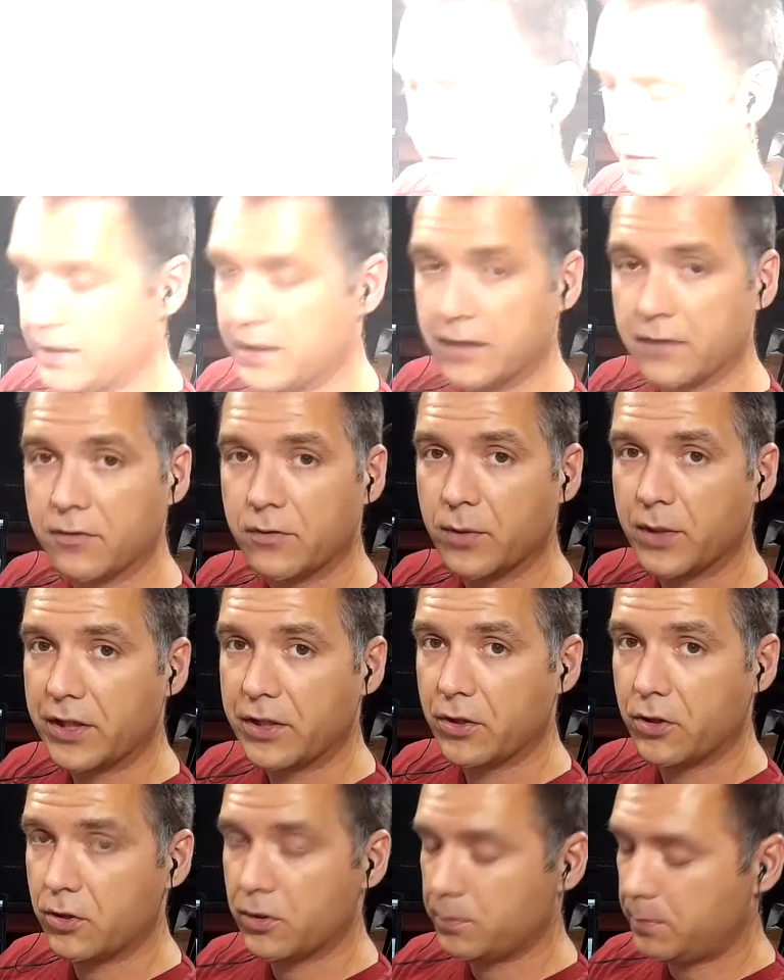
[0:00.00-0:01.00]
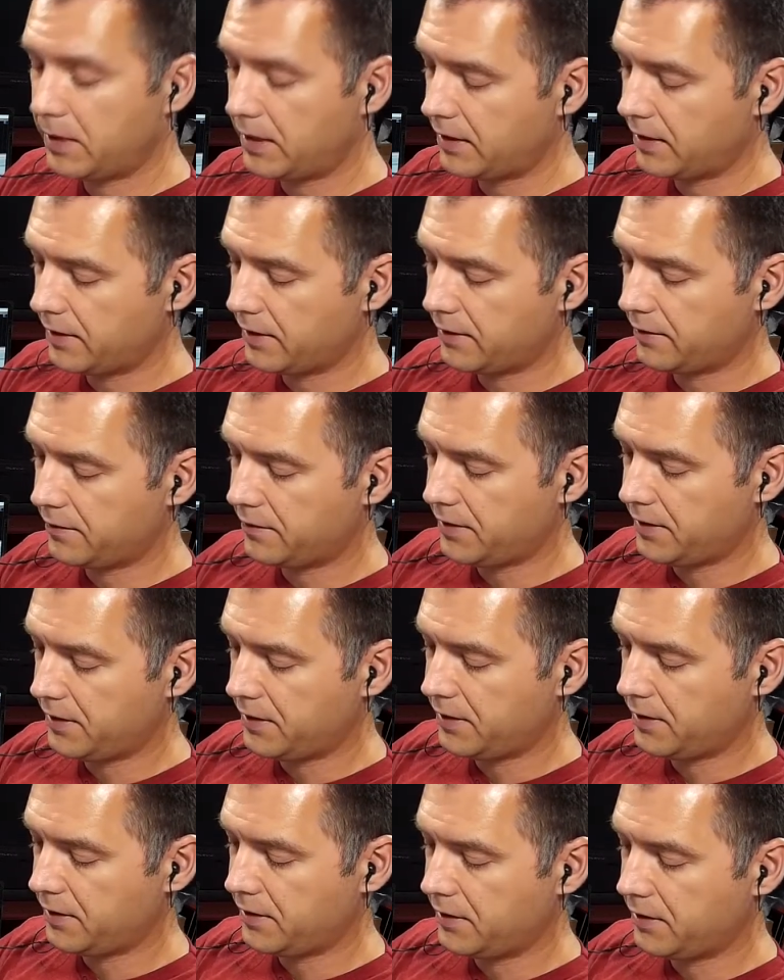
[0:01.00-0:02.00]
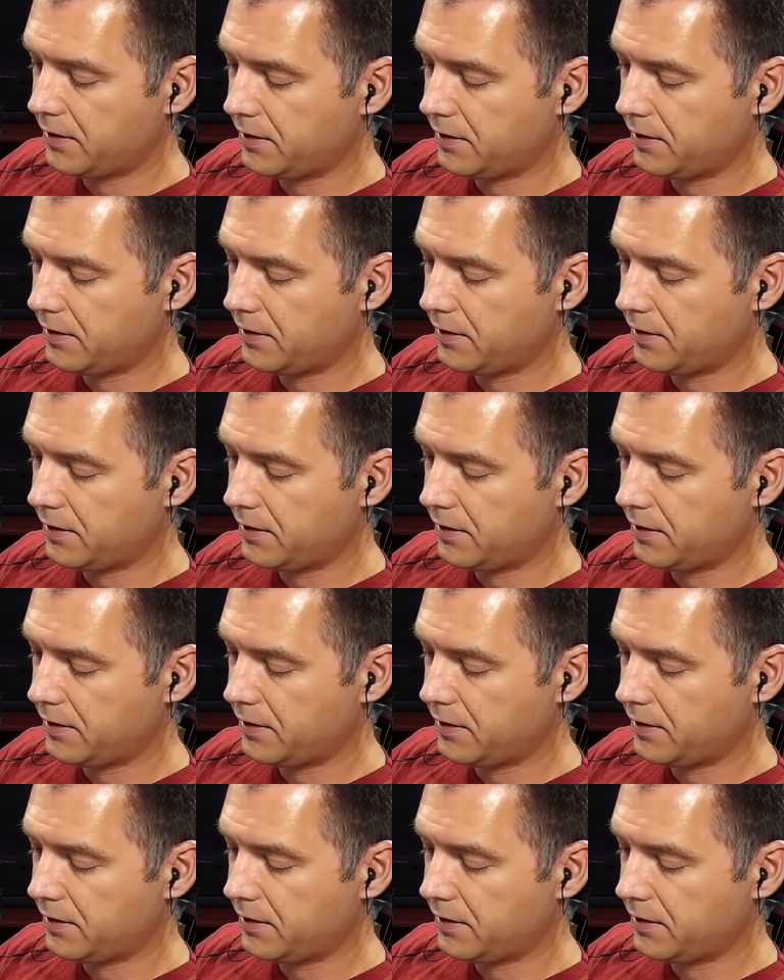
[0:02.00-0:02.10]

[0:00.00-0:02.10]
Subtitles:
And if we go by the